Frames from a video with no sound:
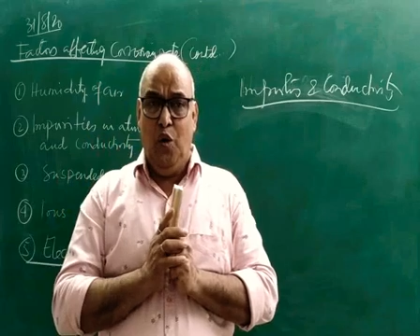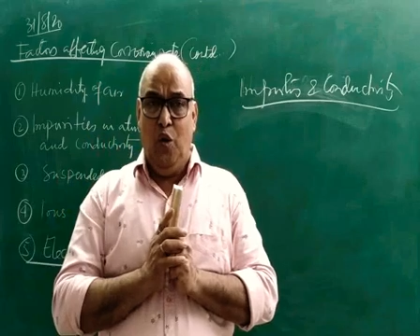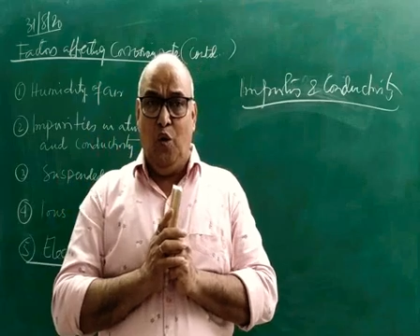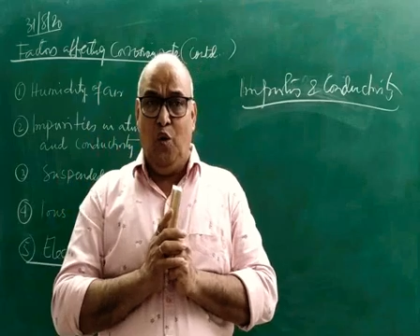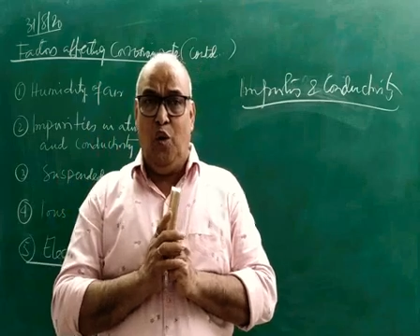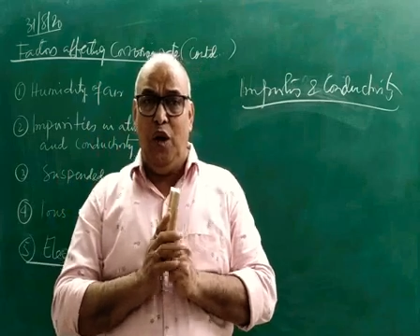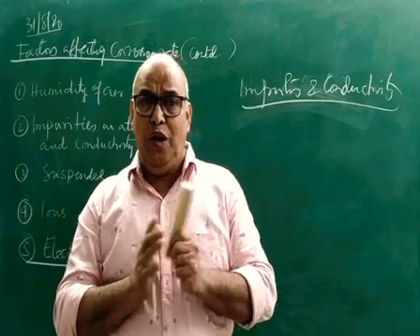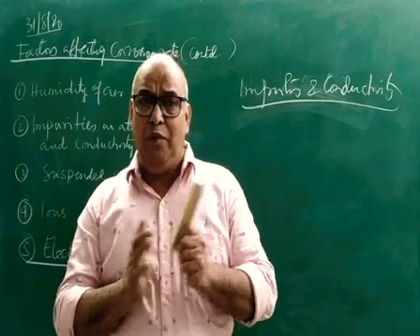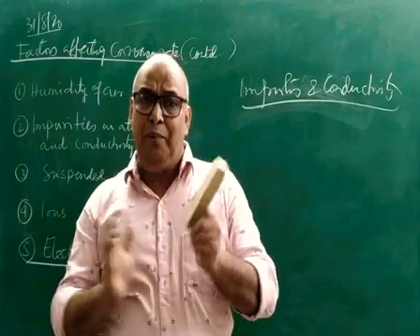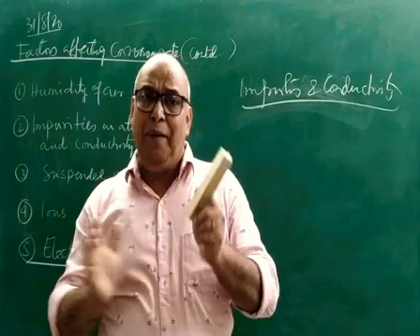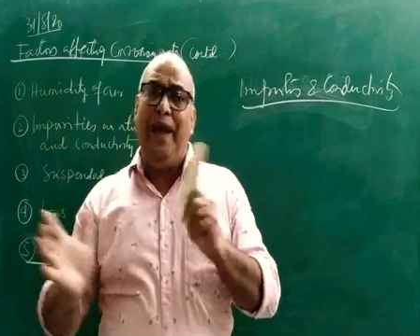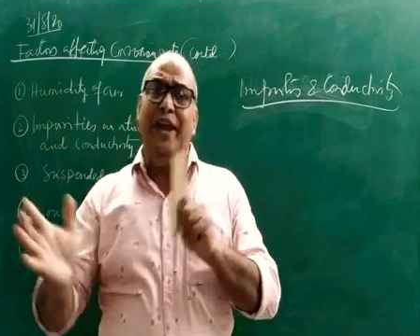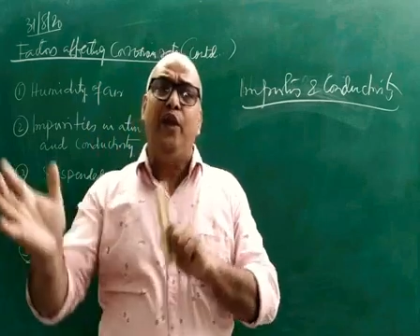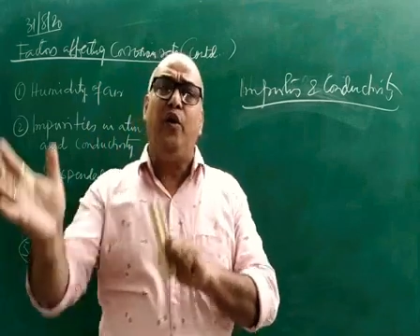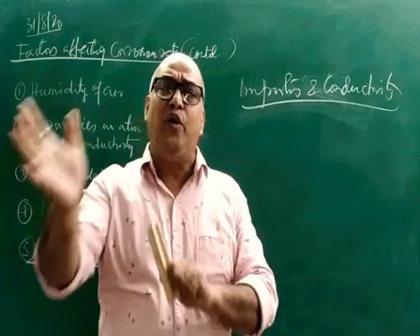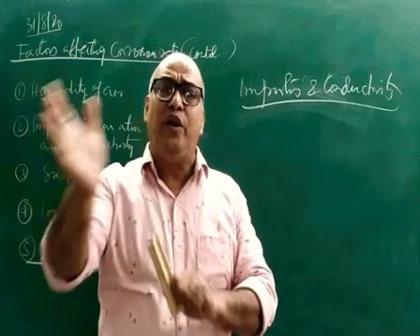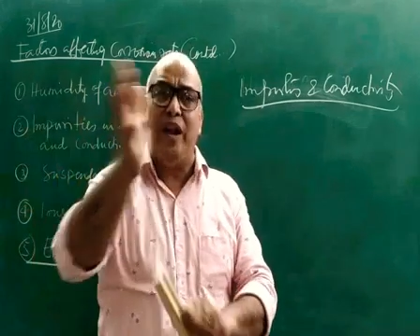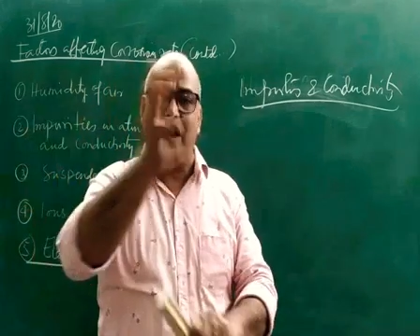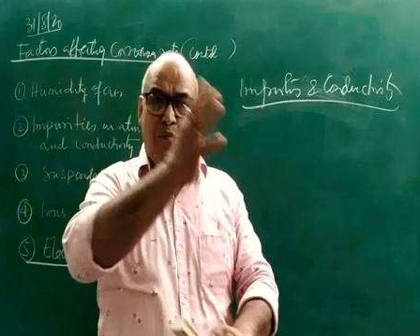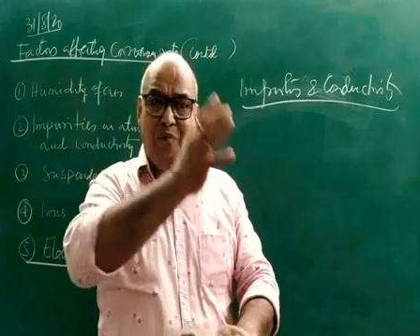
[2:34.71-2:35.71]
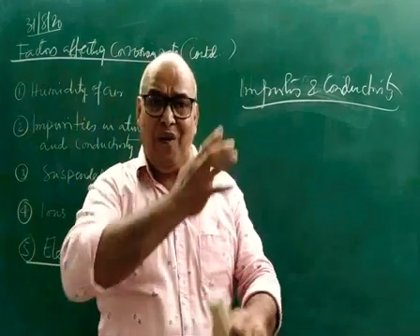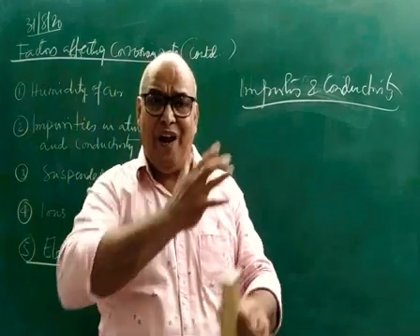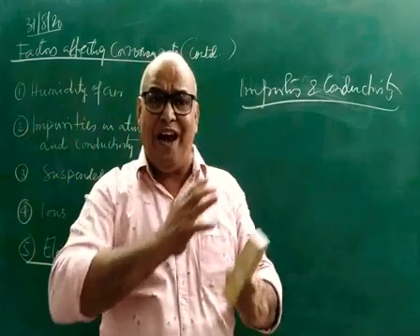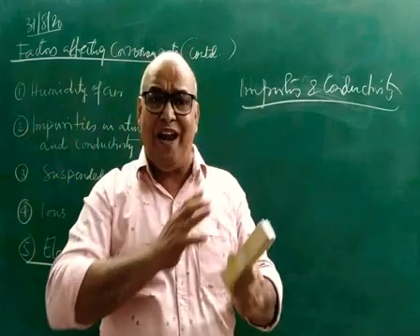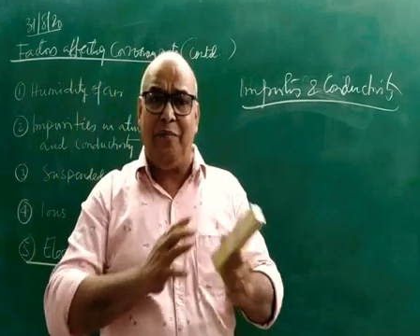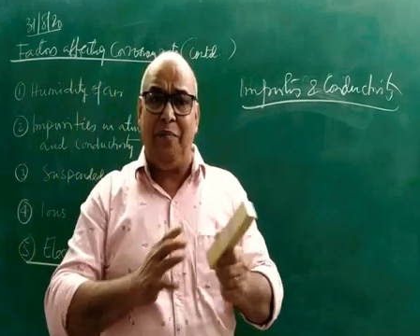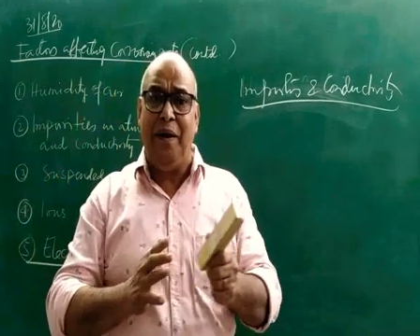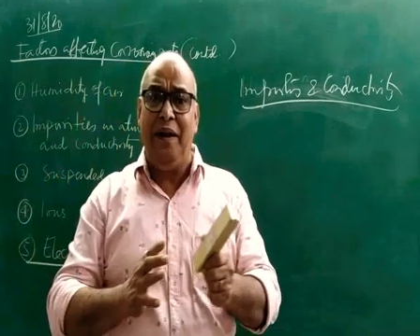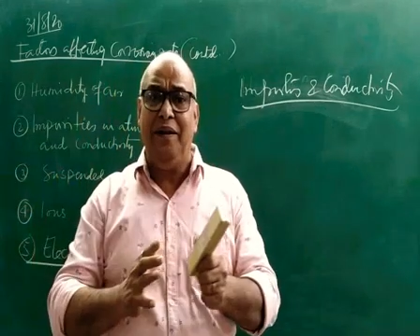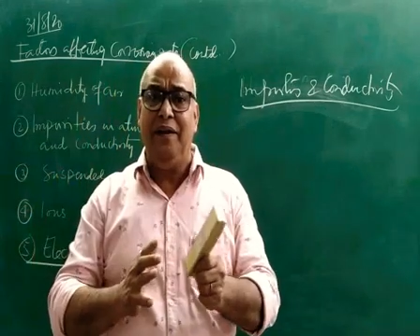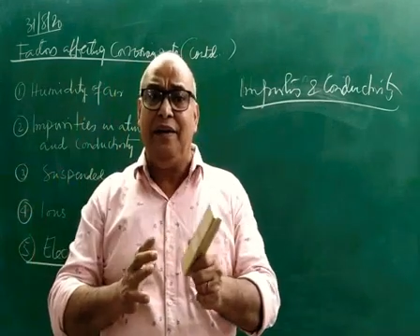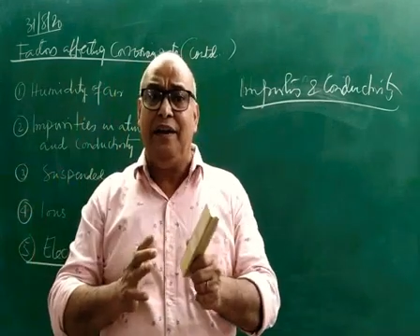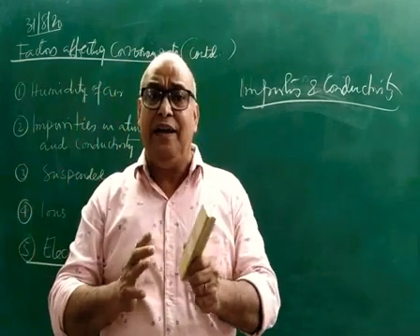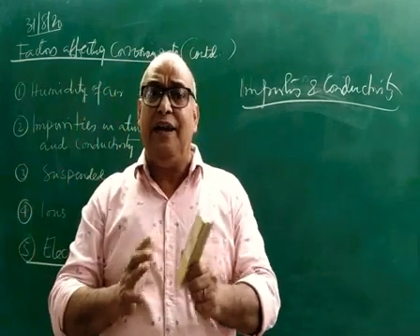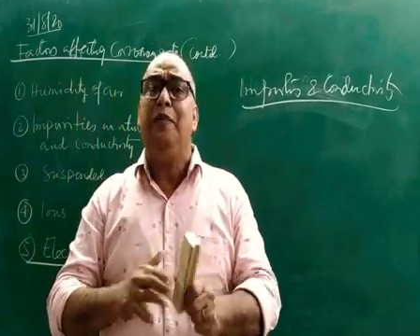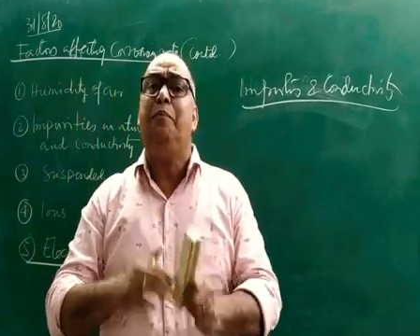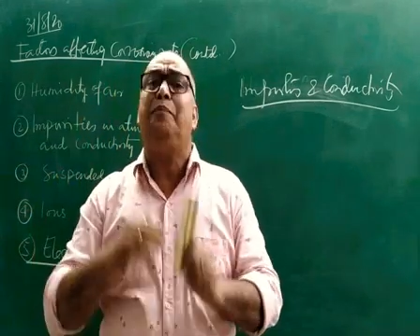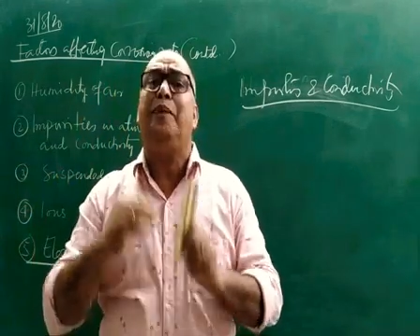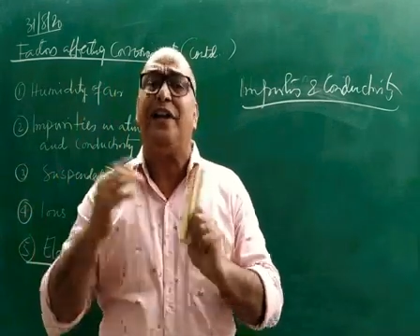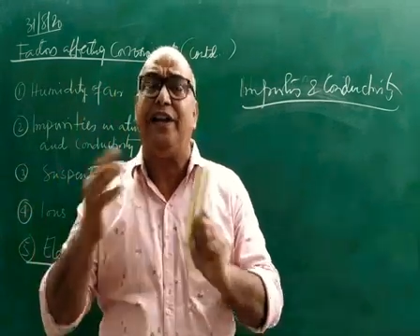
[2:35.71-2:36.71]
will make your environment,
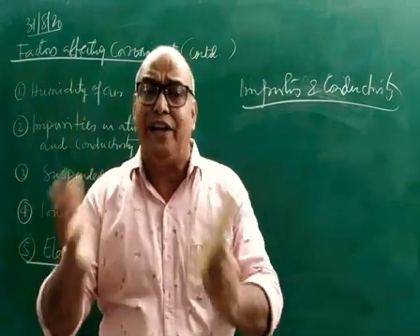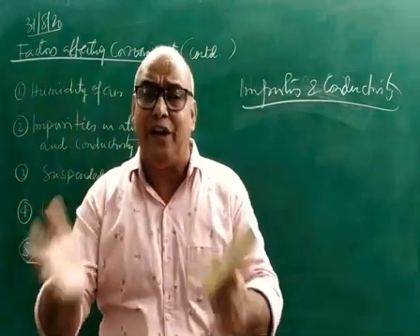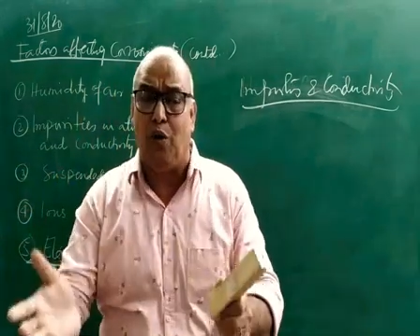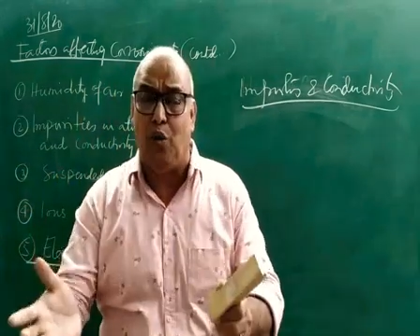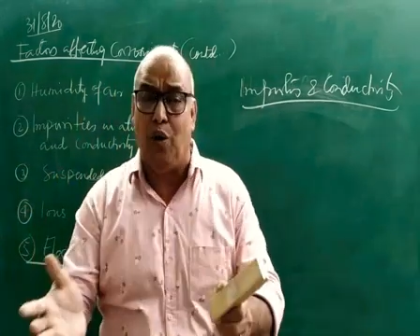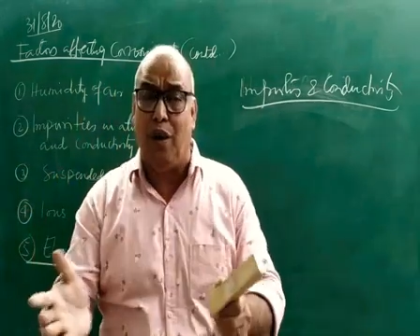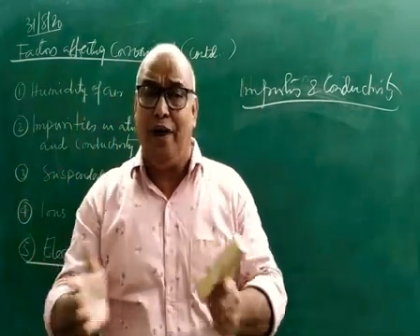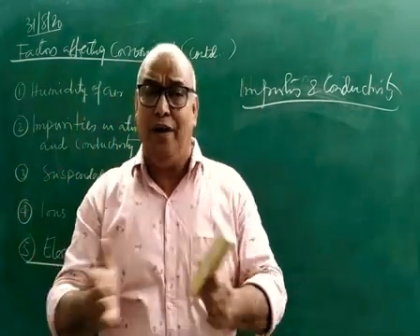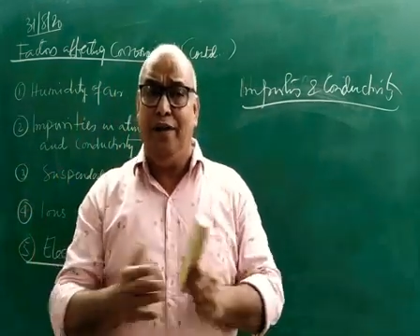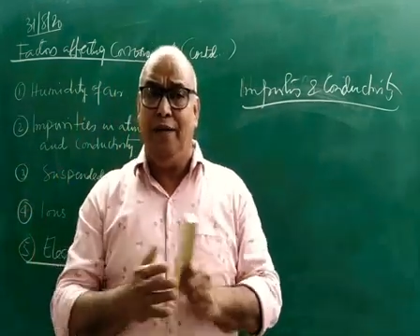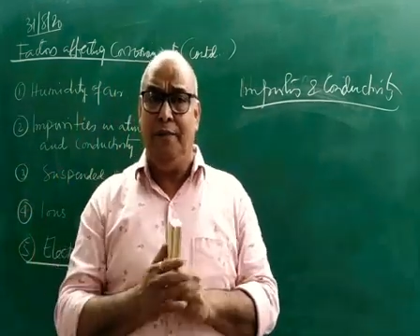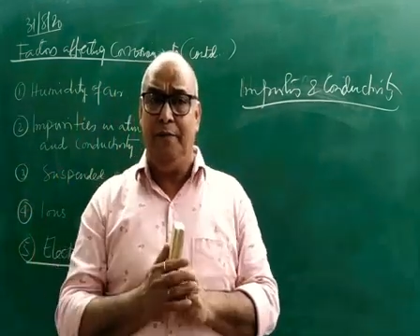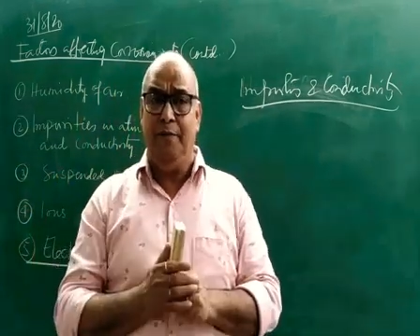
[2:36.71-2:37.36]
in particular